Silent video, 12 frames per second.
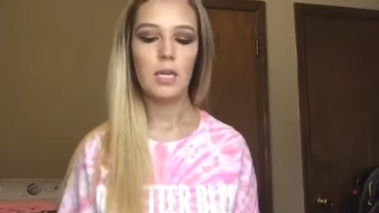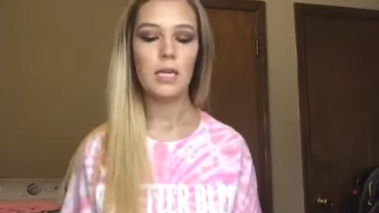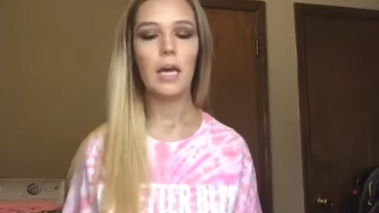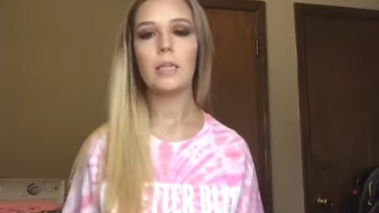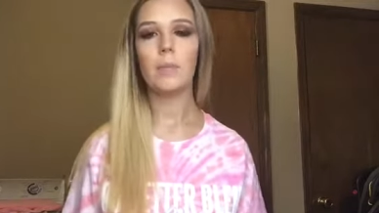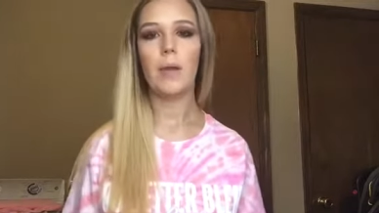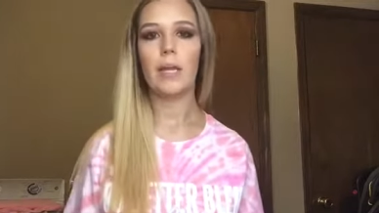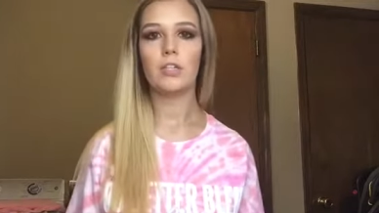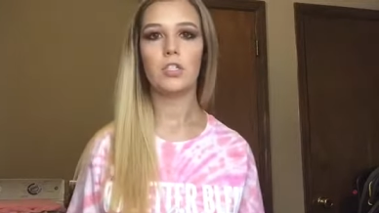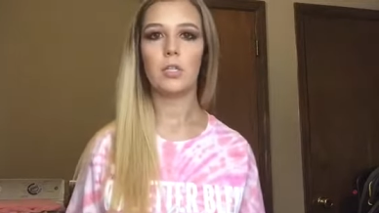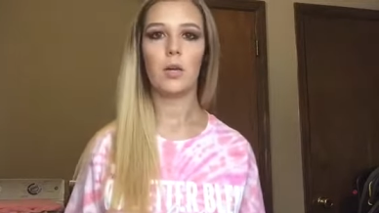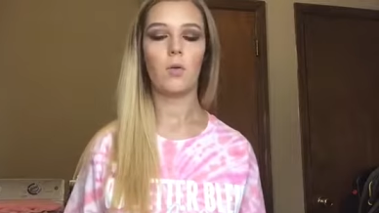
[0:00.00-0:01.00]
Not that pink is
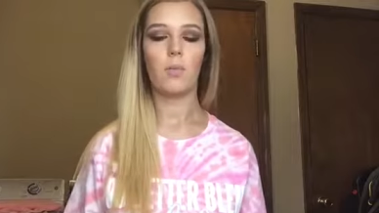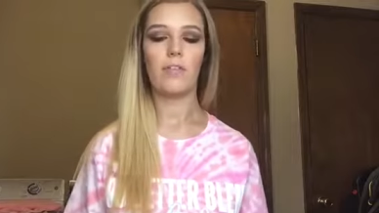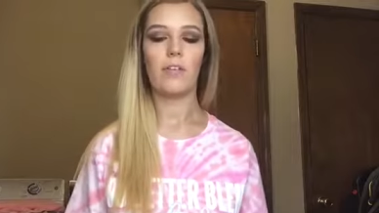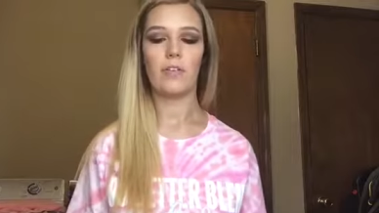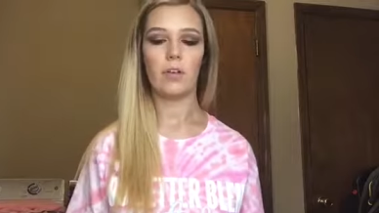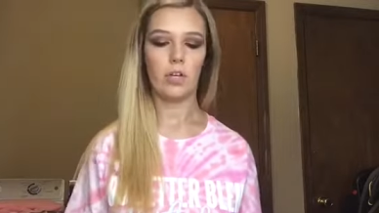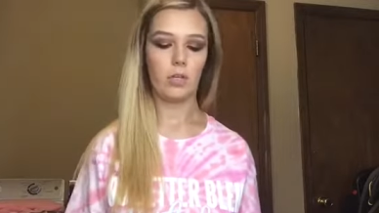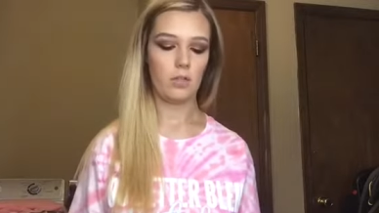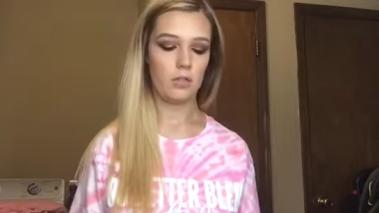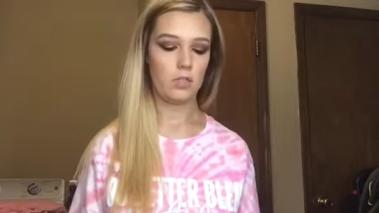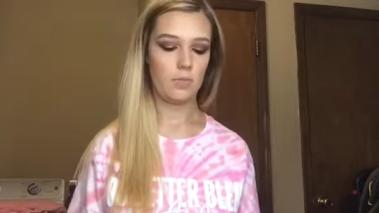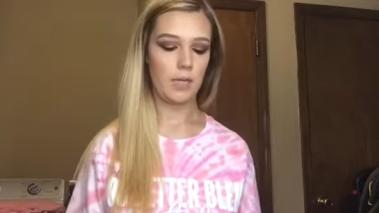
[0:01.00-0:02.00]
just like one of my favorite
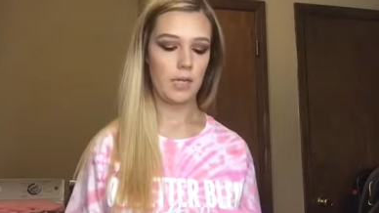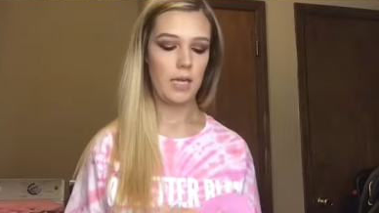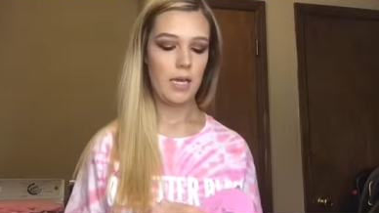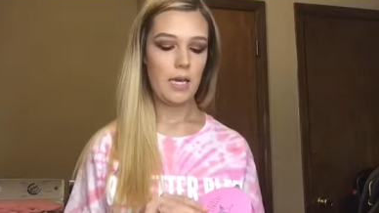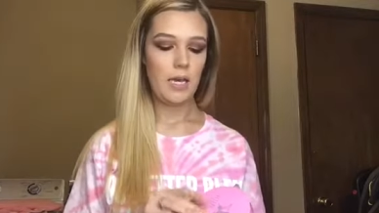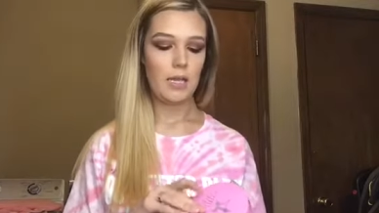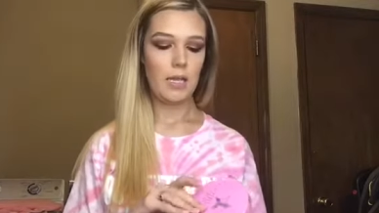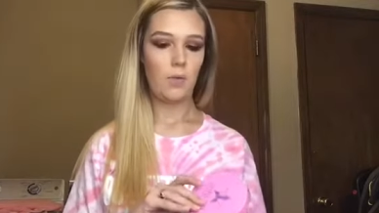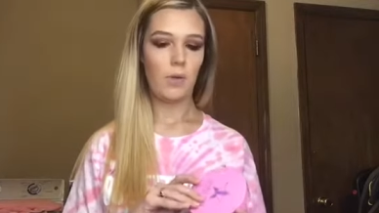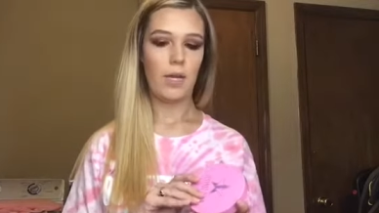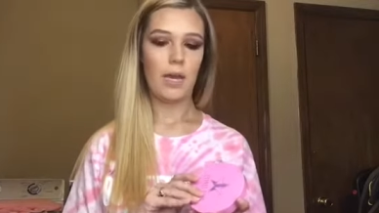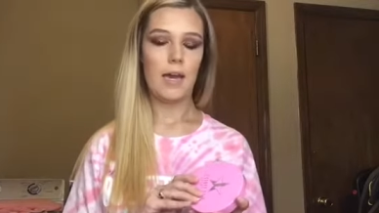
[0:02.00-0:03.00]
colors, but then
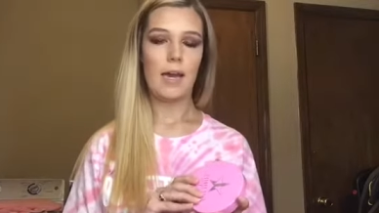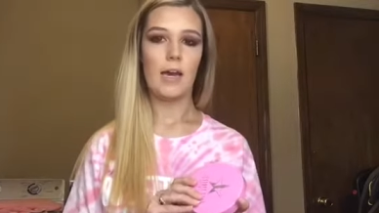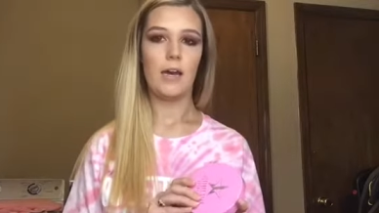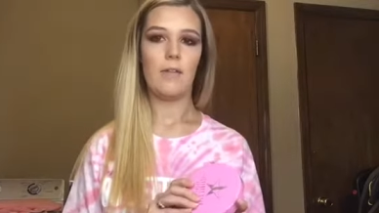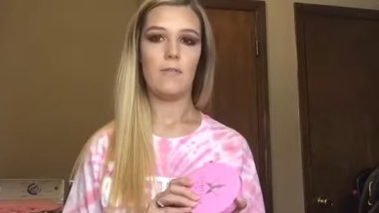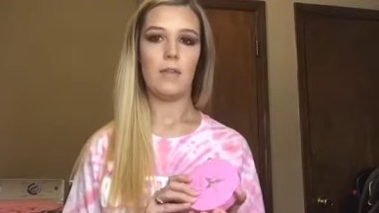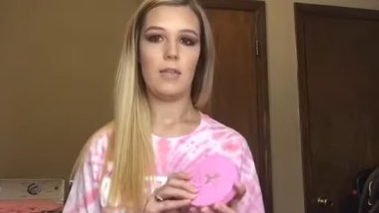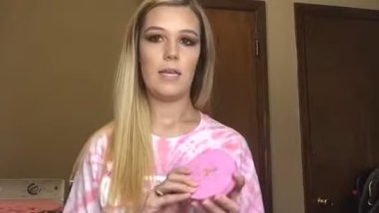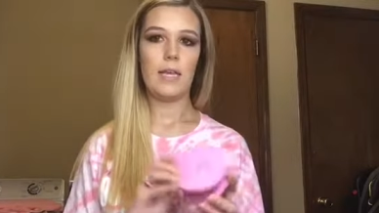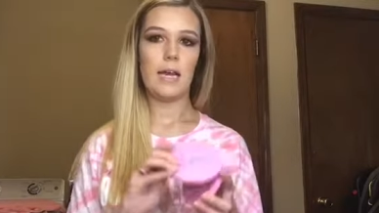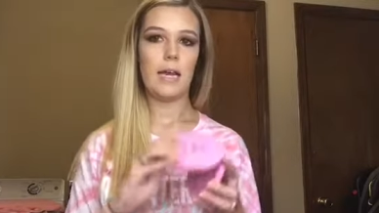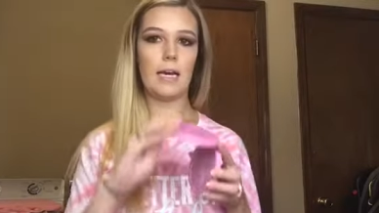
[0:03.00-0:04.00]
we have
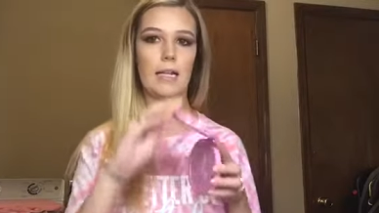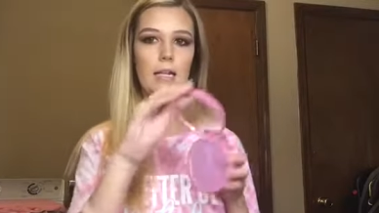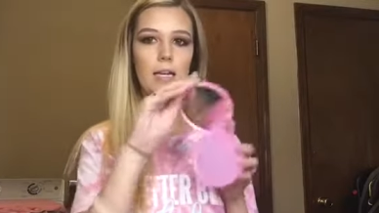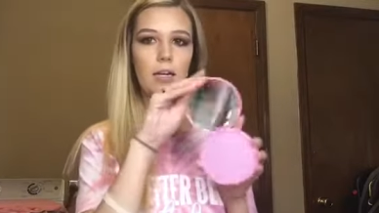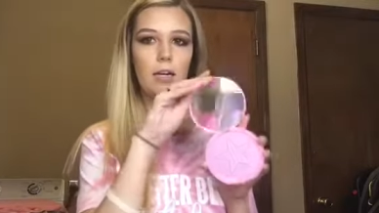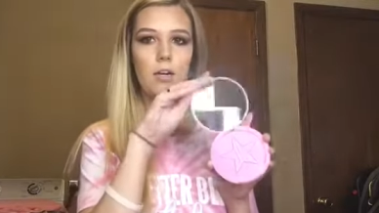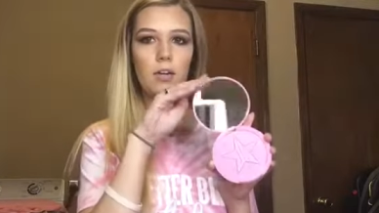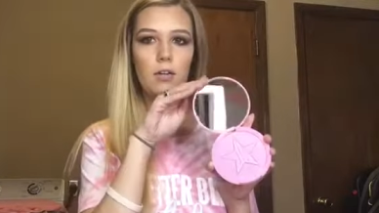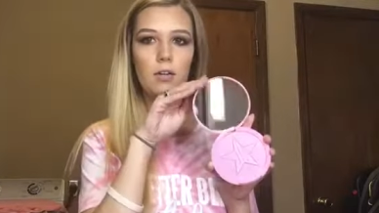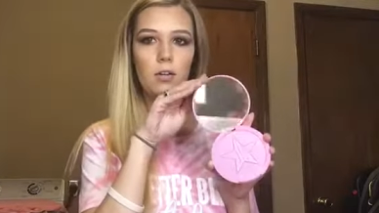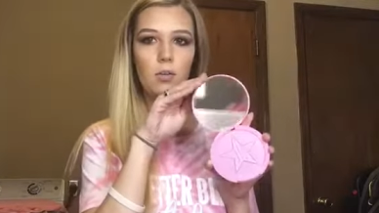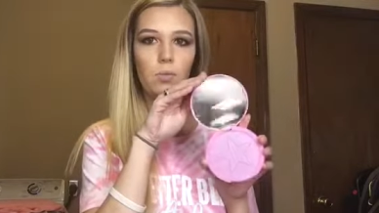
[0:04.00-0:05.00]
the highlighter,
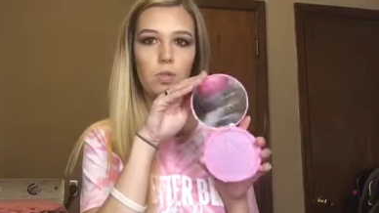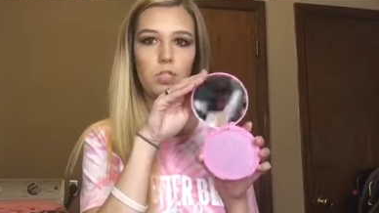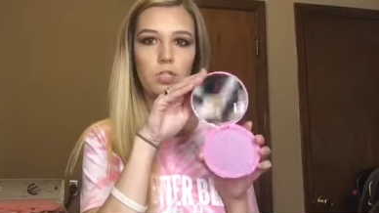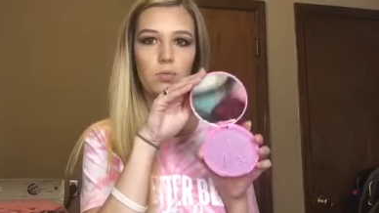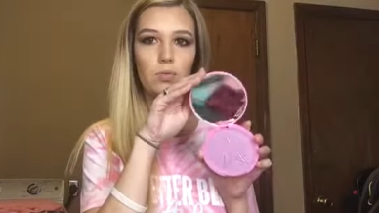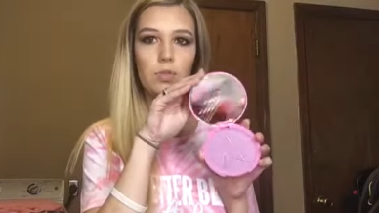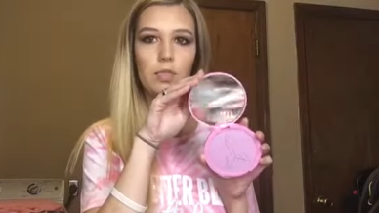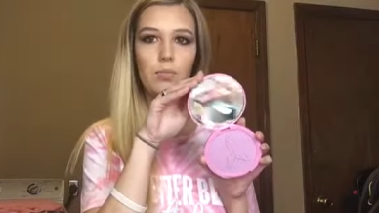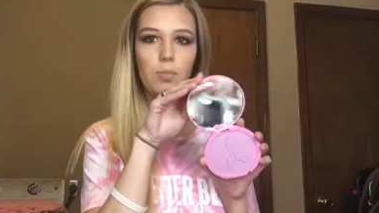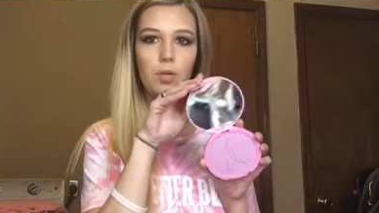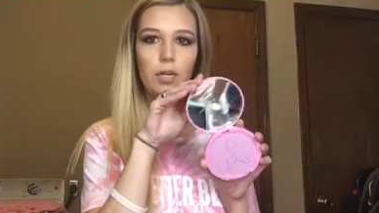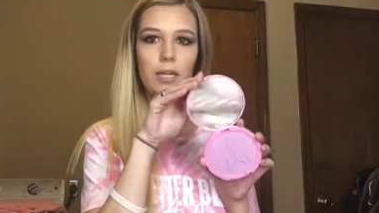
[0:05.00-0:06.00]
which is really
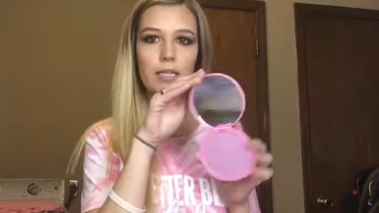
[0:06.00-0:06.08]
pretty.